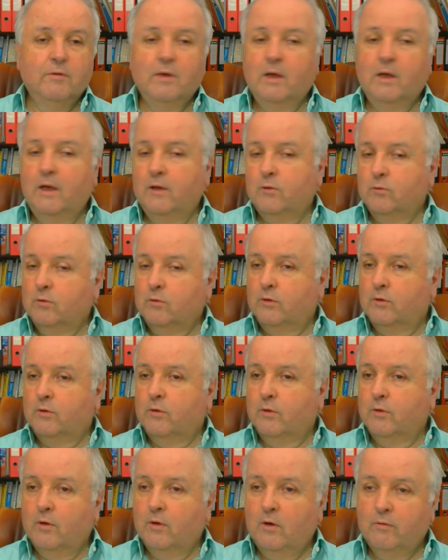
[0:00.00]
I do not
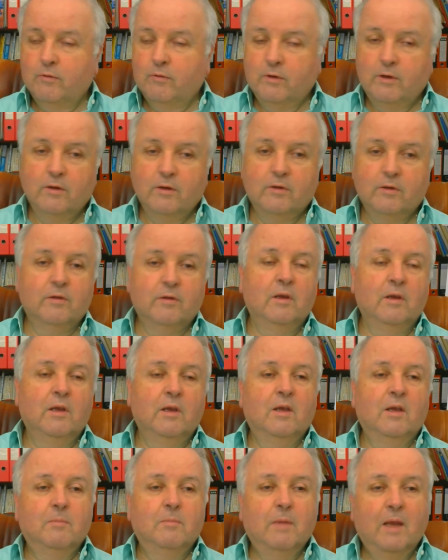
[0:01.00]
deserve this,
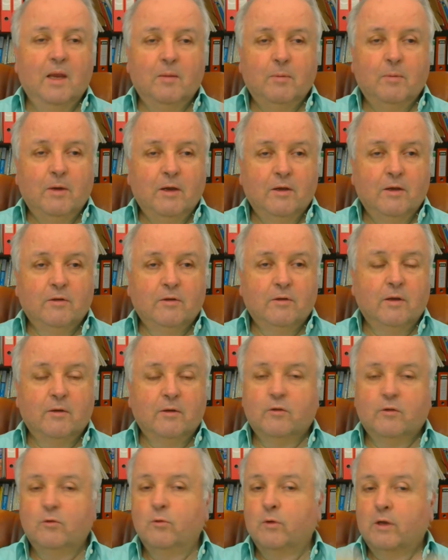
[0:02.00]
maybe
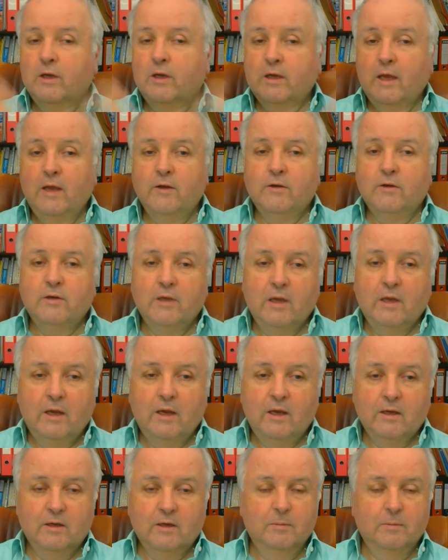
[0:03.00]
it's too
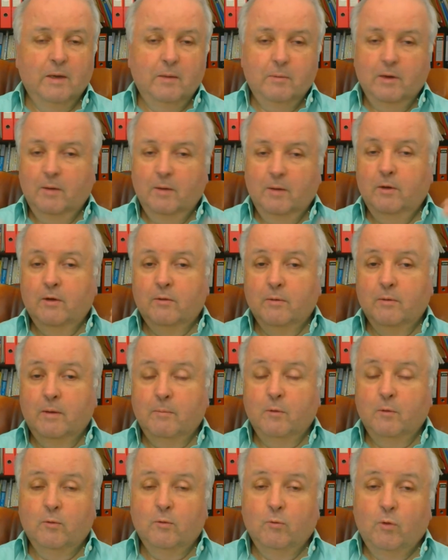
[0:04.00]
gigantic, maybe I'm
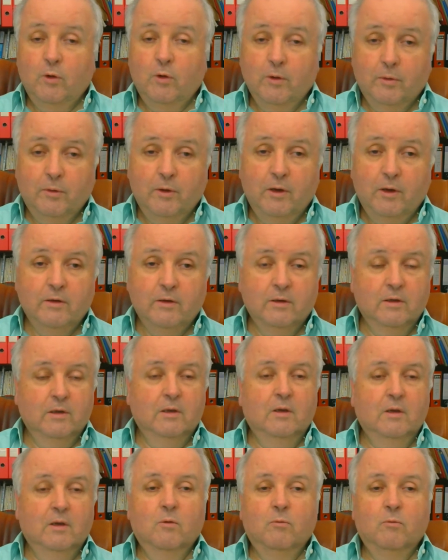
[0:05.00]
not worth it,
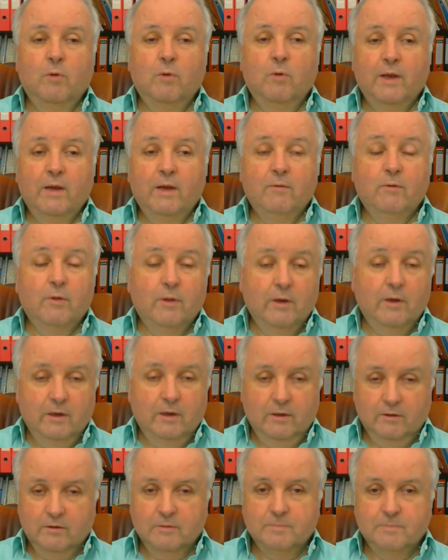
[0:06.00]
whatever that
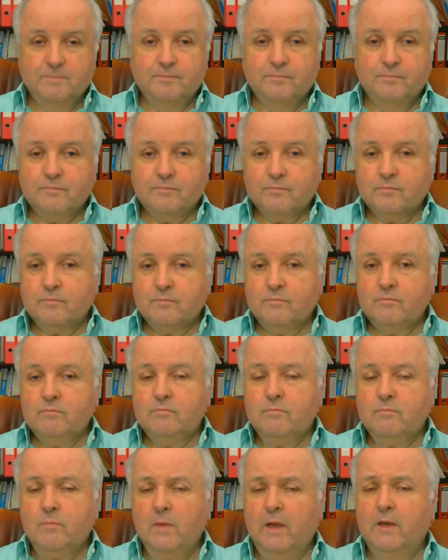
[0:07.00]
is.
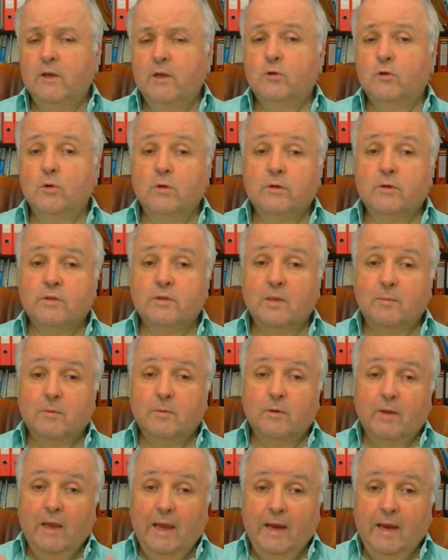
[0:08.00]
And it took some
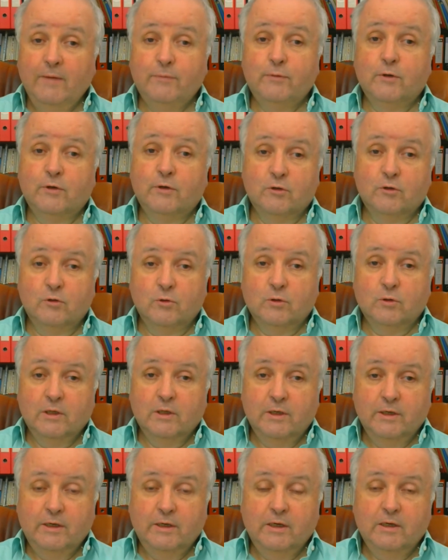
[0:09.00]
effort to
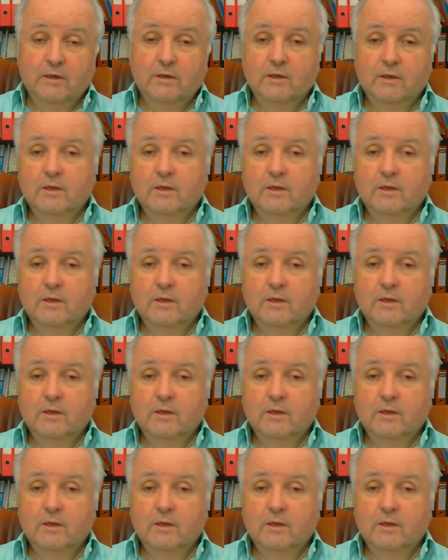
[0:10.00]
clear